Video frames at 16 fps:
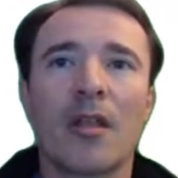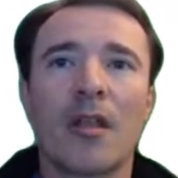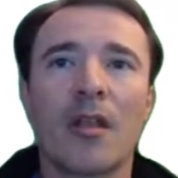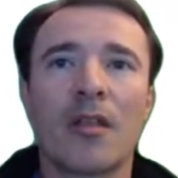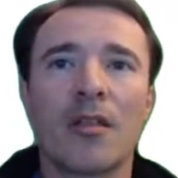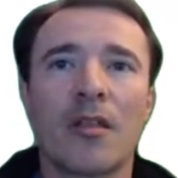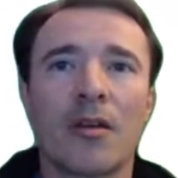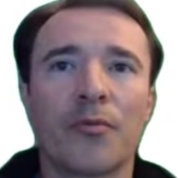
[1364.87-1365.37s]

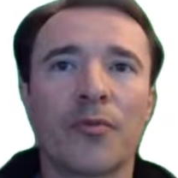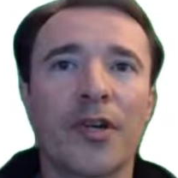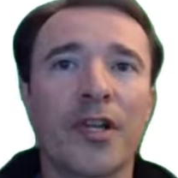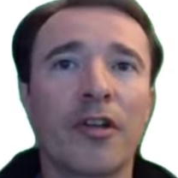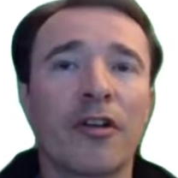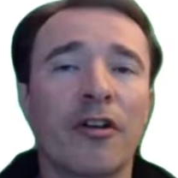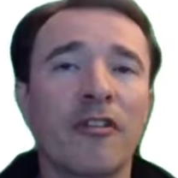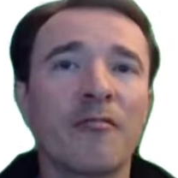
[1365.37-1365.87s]
The
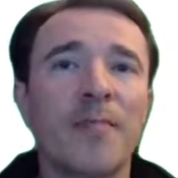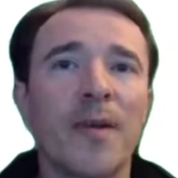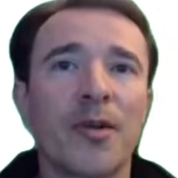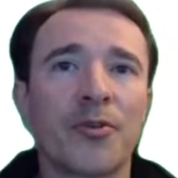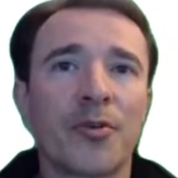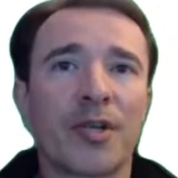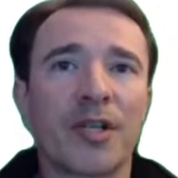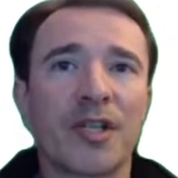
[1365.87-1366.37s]
rating curve
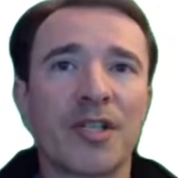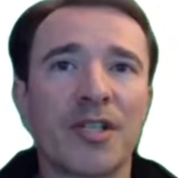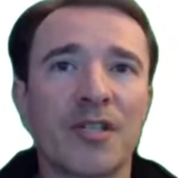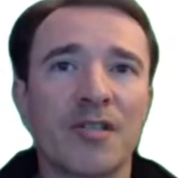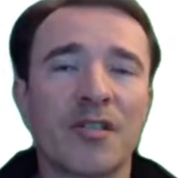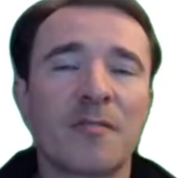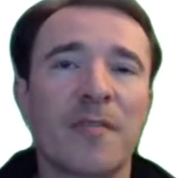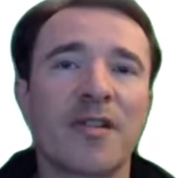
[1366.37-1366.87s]
boundary
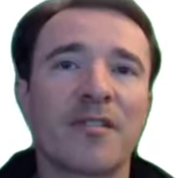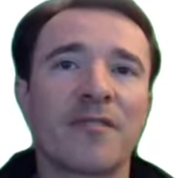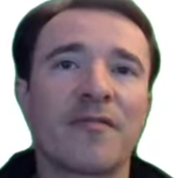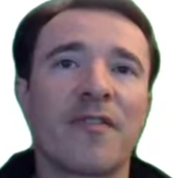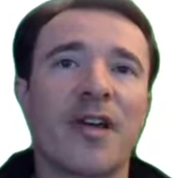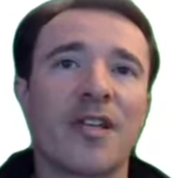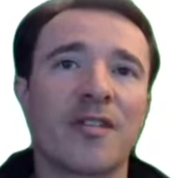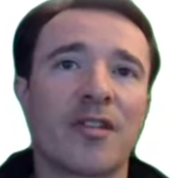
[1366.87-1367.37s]
condition
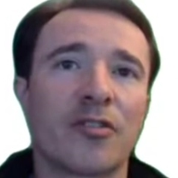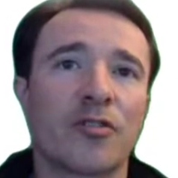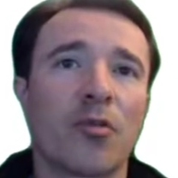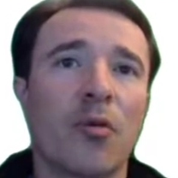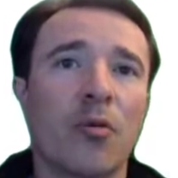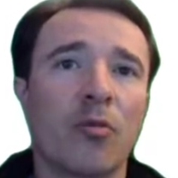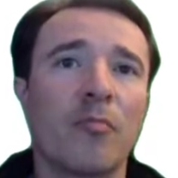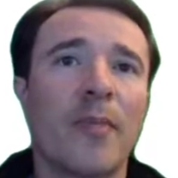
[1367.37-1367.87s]
specifies the
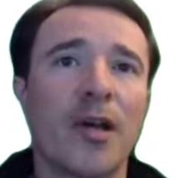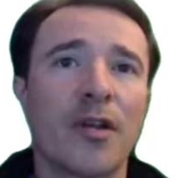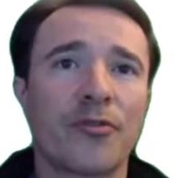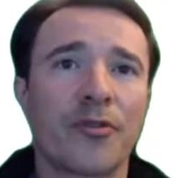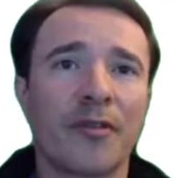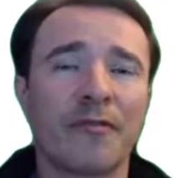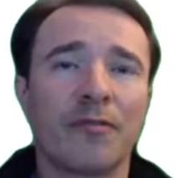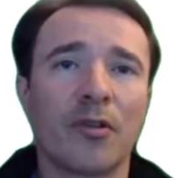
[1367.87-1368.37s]
total
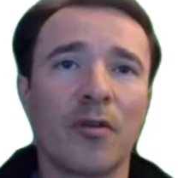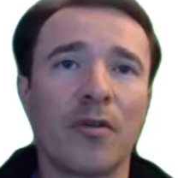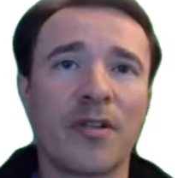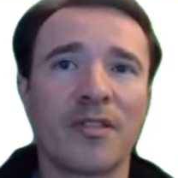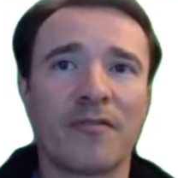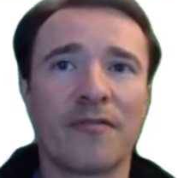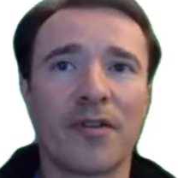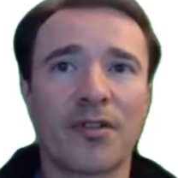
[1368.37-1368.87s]
boundary flow
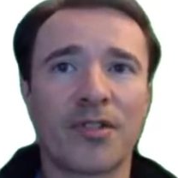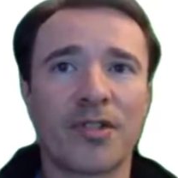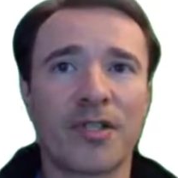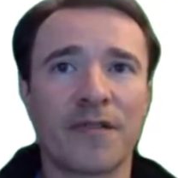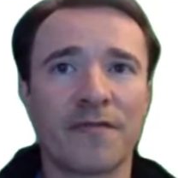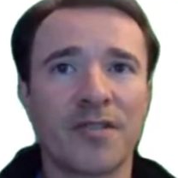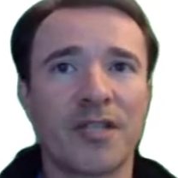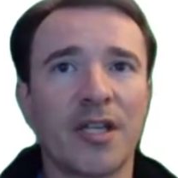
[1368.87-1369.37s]
as a function
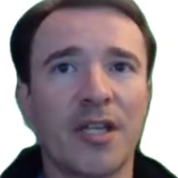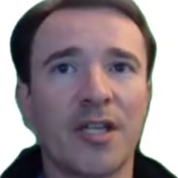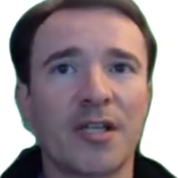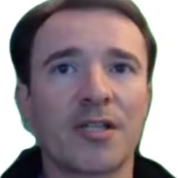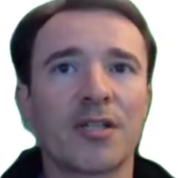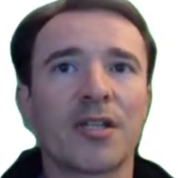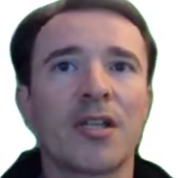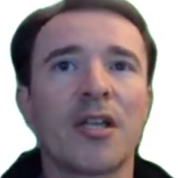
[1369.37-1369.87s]
of
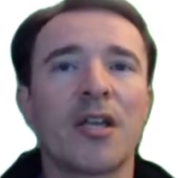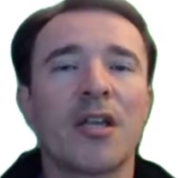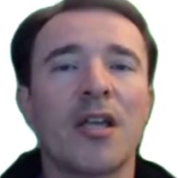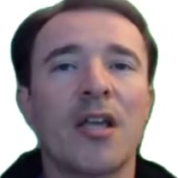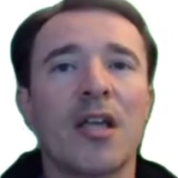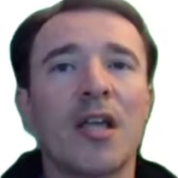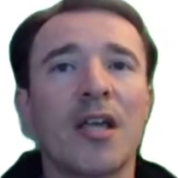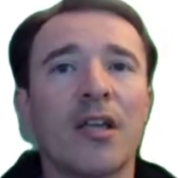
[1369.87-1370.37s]
stage.
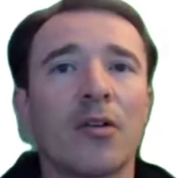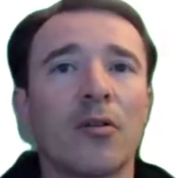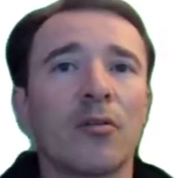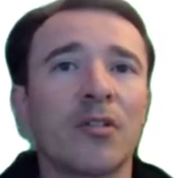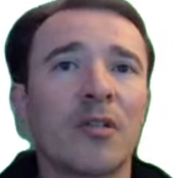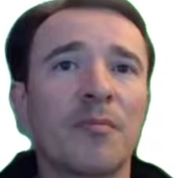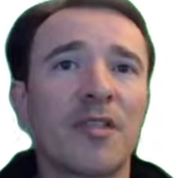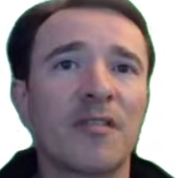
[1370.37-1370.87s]
It can
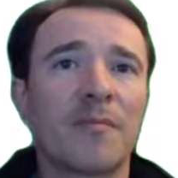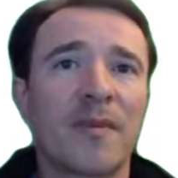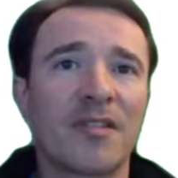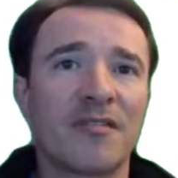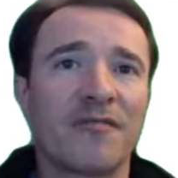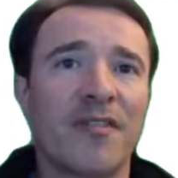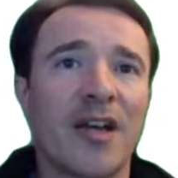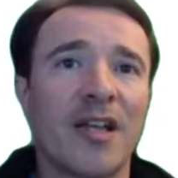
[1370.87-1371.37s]
only be
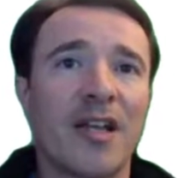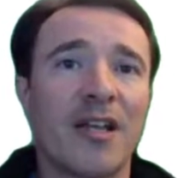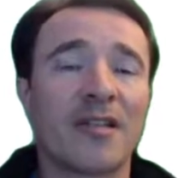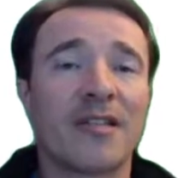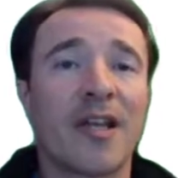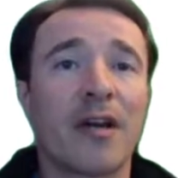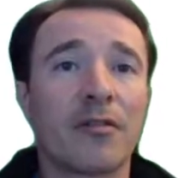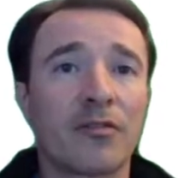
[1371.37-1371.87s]
specified at
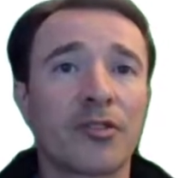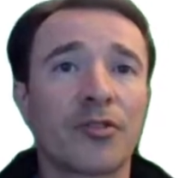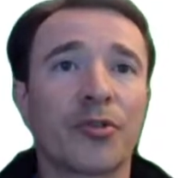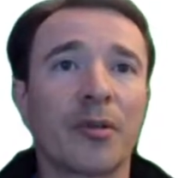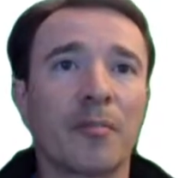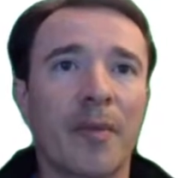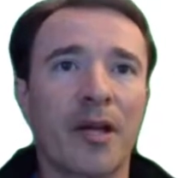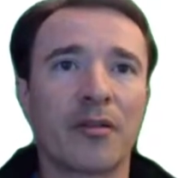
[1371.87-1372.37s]

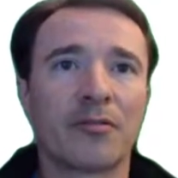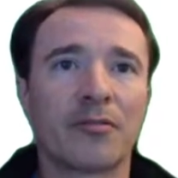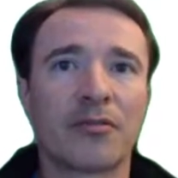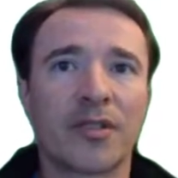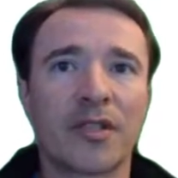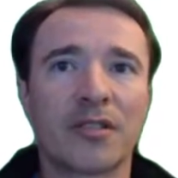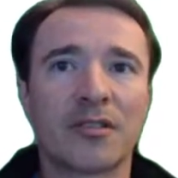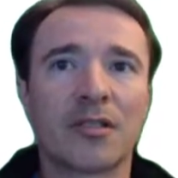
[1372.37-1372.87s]
downstream
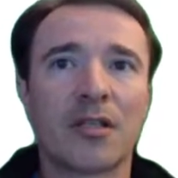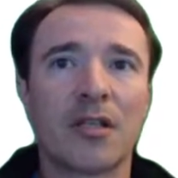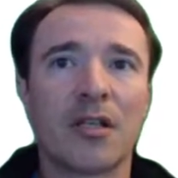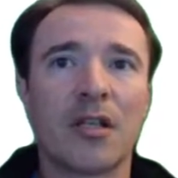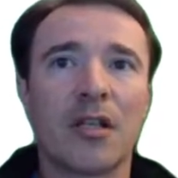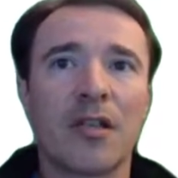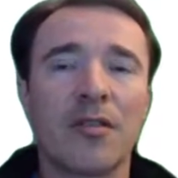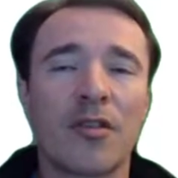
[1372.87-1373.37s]
boundaries.
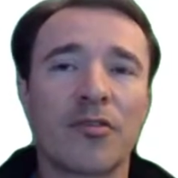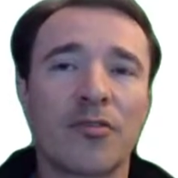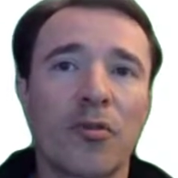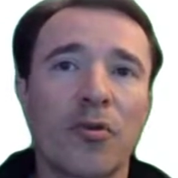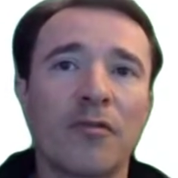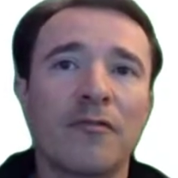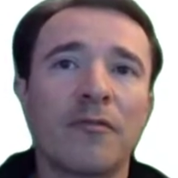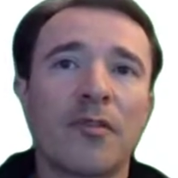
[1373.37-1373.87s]
The
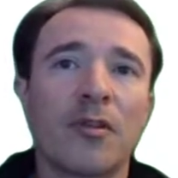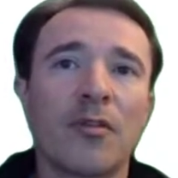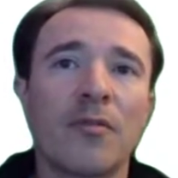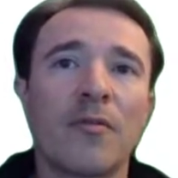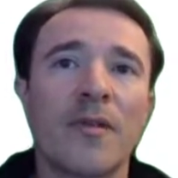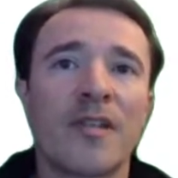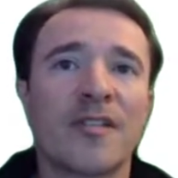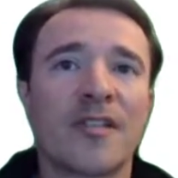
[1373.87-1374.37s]
total
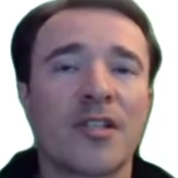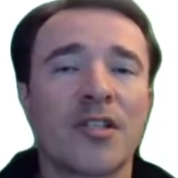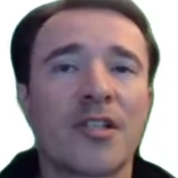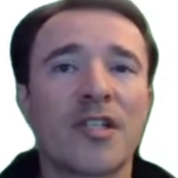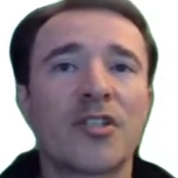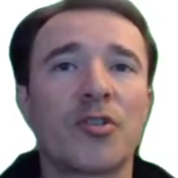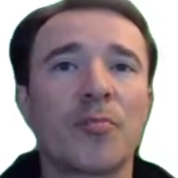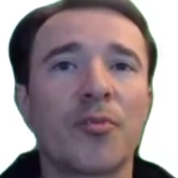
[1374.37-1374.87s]
flow is then
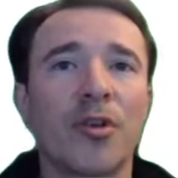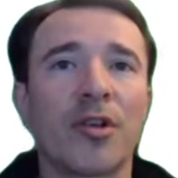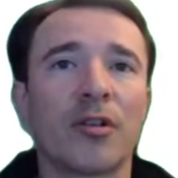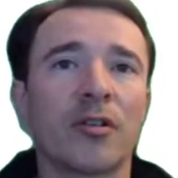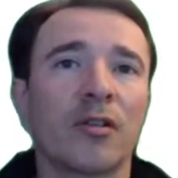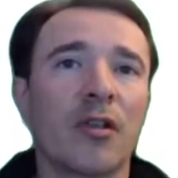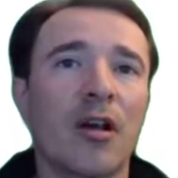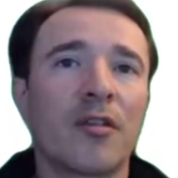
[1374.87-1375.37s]
distributed
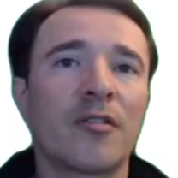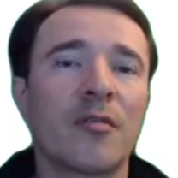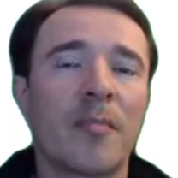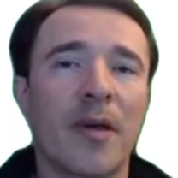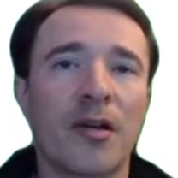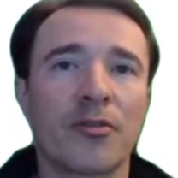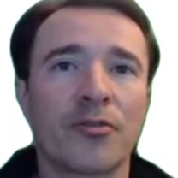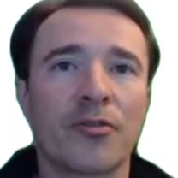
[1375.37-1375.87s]
along the
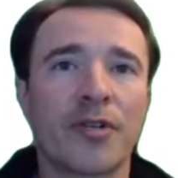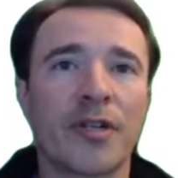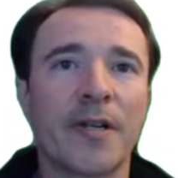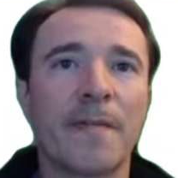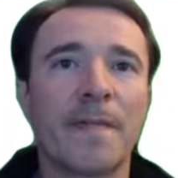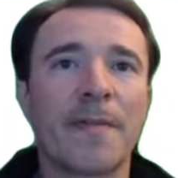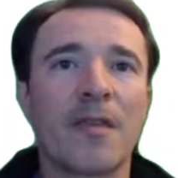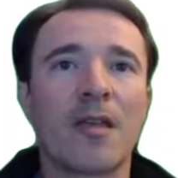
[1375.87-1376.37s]

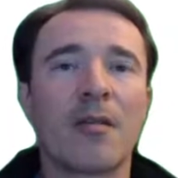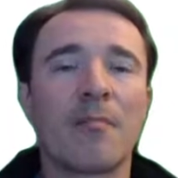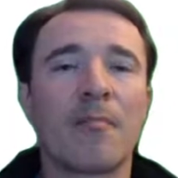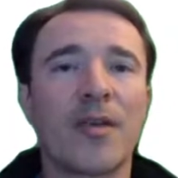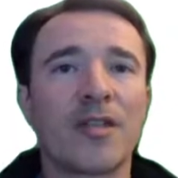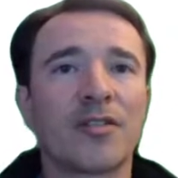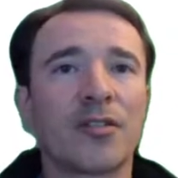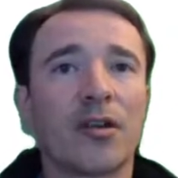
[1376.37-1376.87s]
boundary
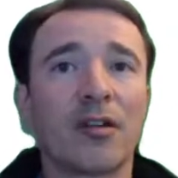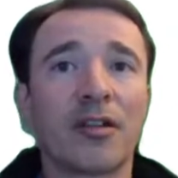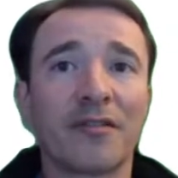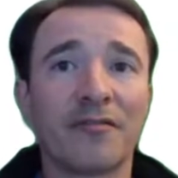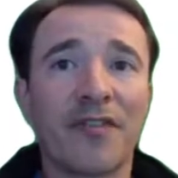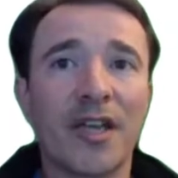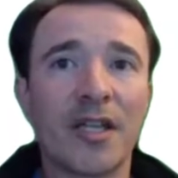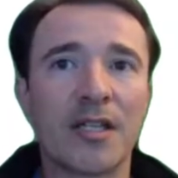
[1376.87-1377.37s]
based on
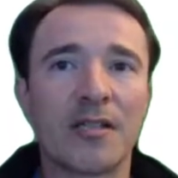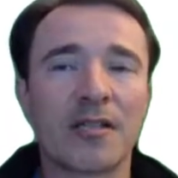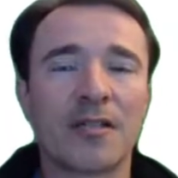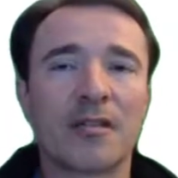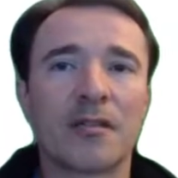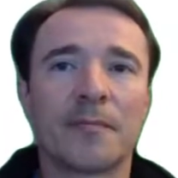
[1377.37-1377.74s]
conveyance.